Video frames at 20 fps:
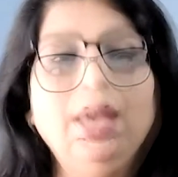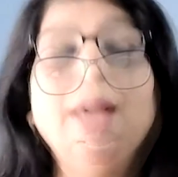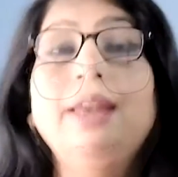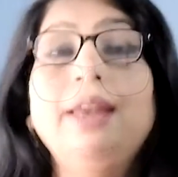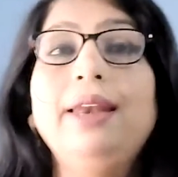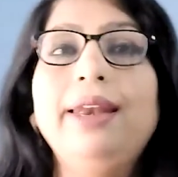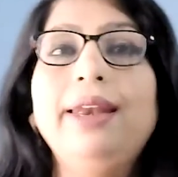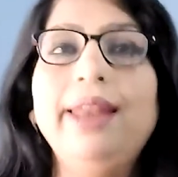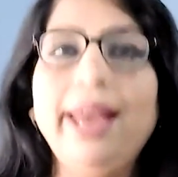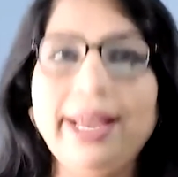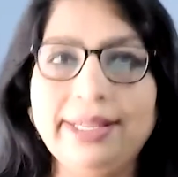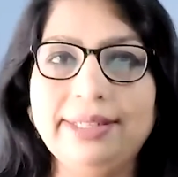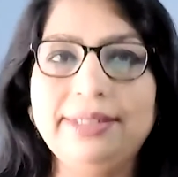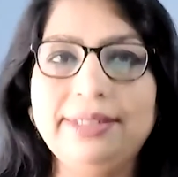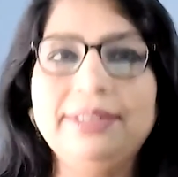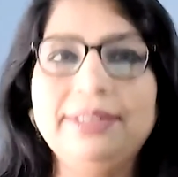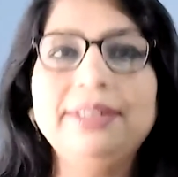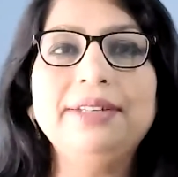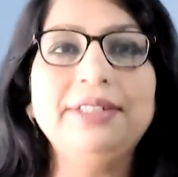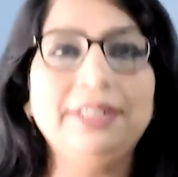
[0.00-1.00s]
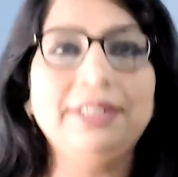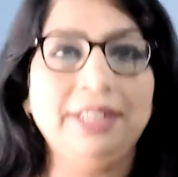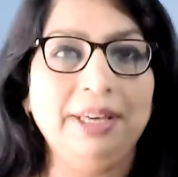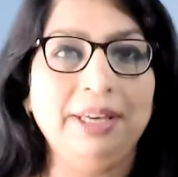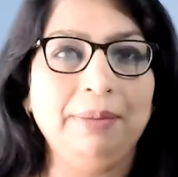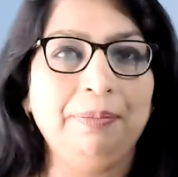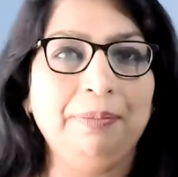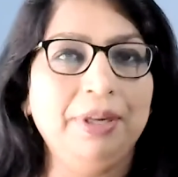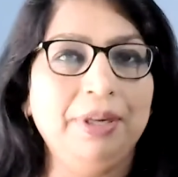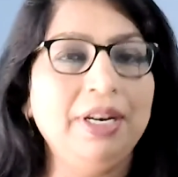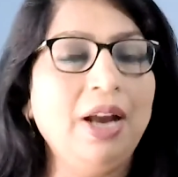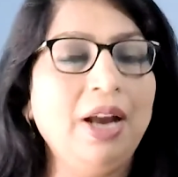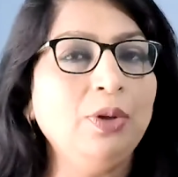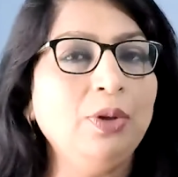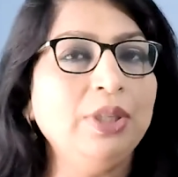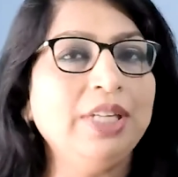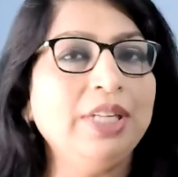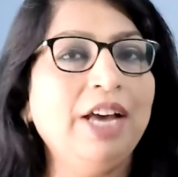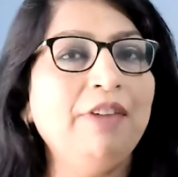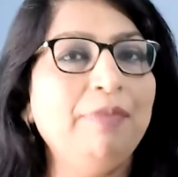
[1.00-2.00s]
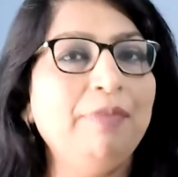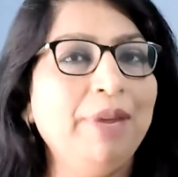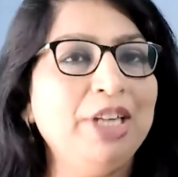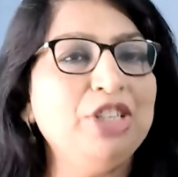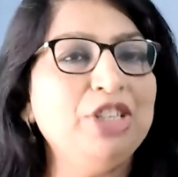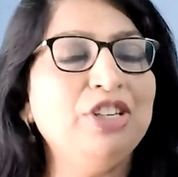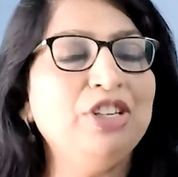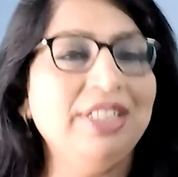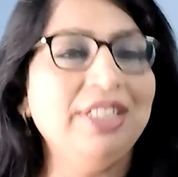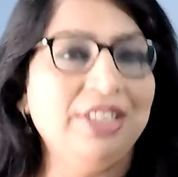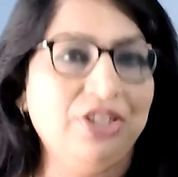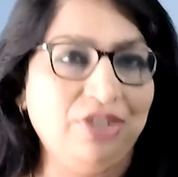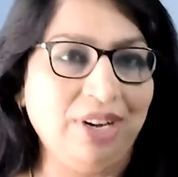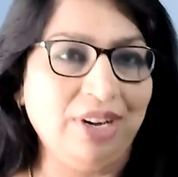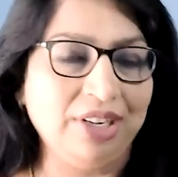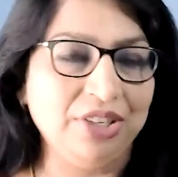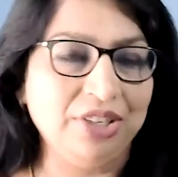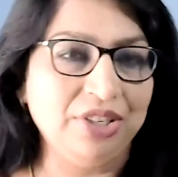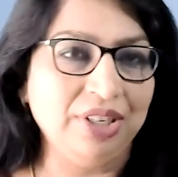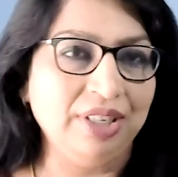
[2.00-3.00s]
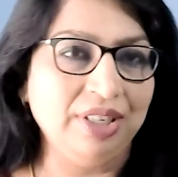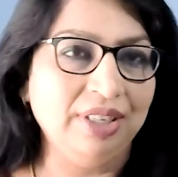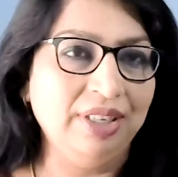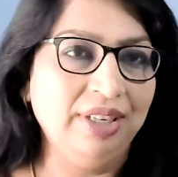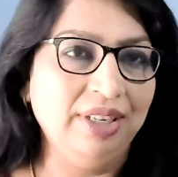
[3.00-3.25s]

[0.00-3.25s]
Next tip, now that I have mentioned the structure,